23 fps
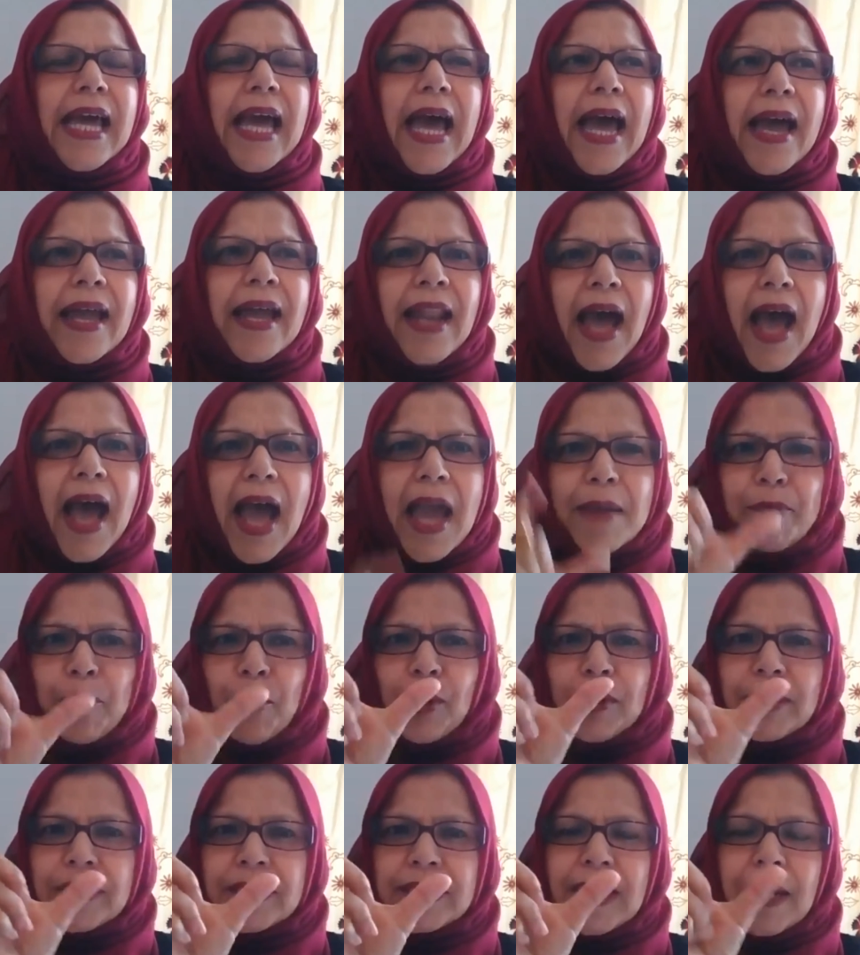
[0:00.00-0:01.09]
And I
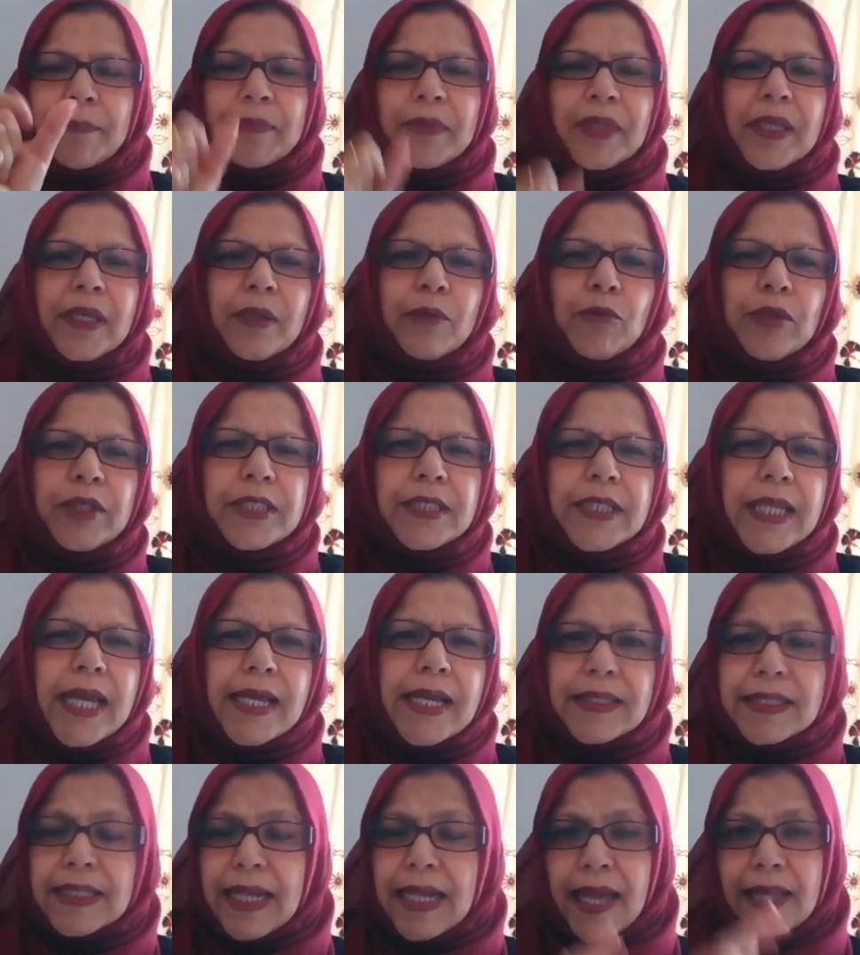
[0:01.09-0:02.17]
bought something which
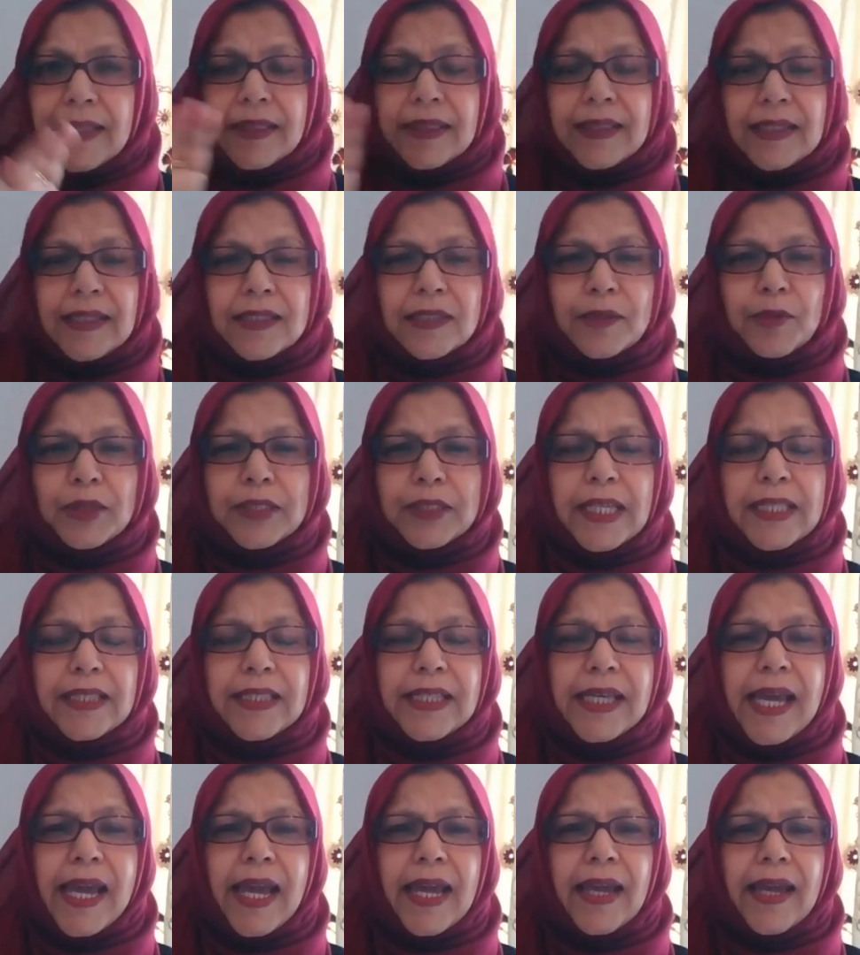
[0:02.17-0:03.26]
says, and I, this was at
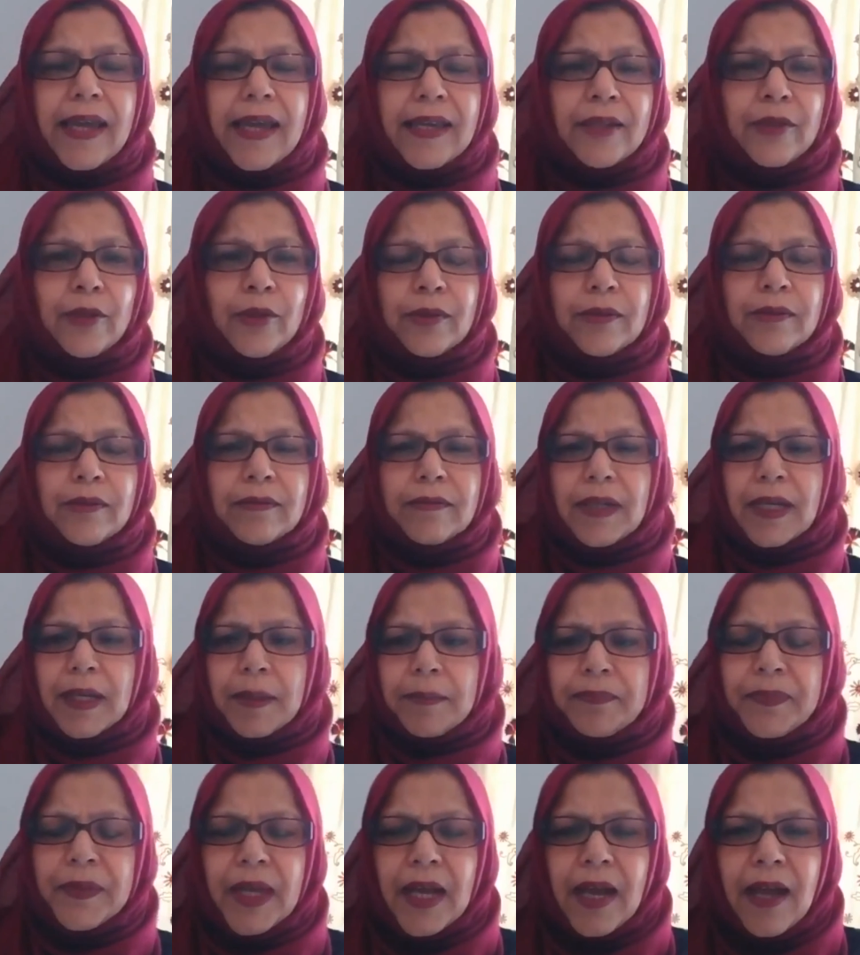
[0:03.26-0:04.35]
the, you know,
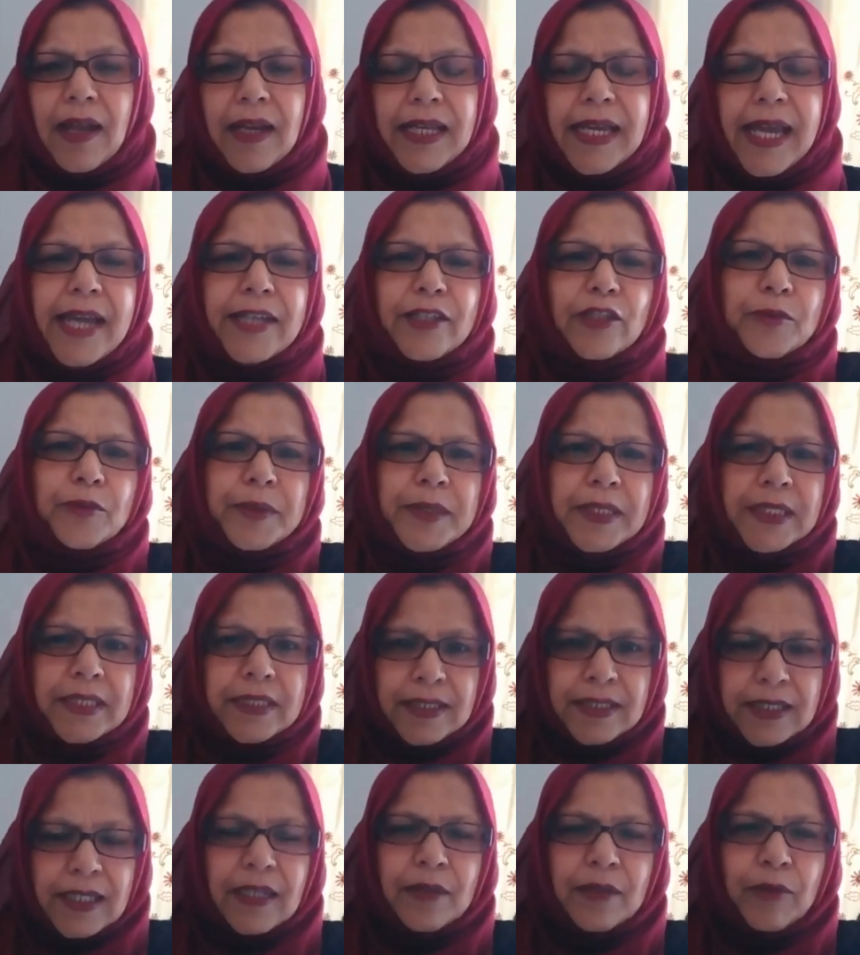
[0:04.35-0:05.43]
um, early age of
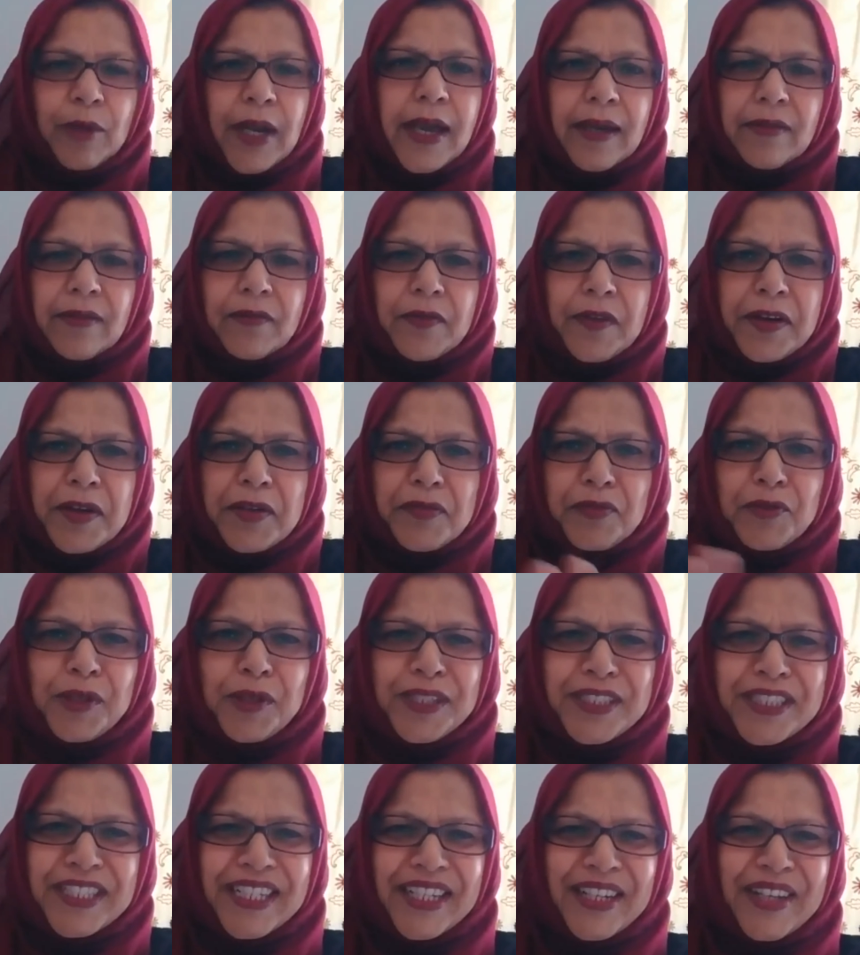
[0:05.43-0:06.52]
16 when I very
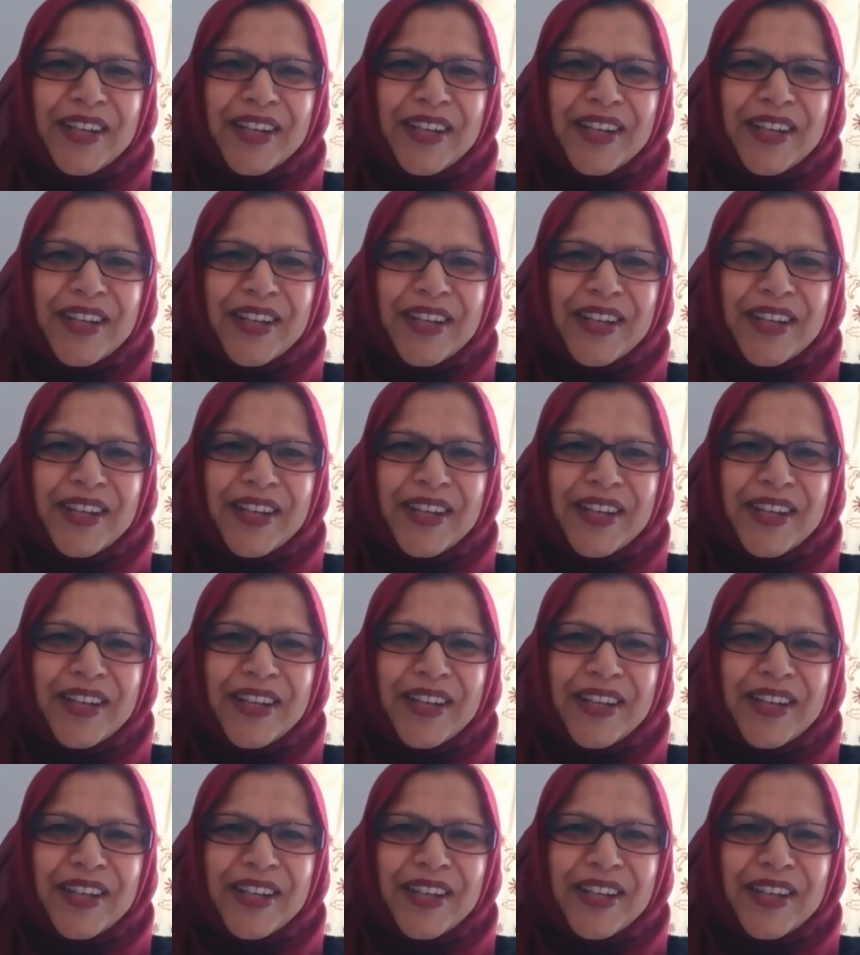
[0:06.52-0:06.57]
foolishly